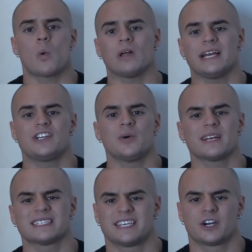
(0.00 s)
While I
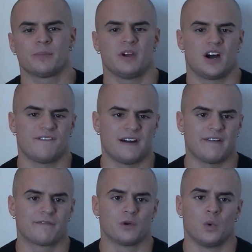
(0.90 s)
don't consider Beyond
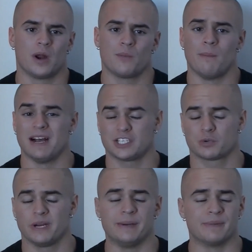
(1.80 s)
531
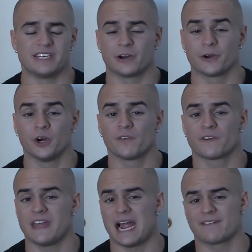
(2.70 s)
must-read material
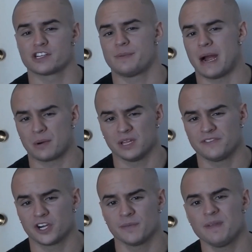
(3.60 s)
for the average
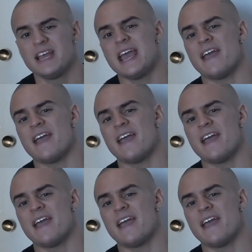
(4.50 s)
powerlifter,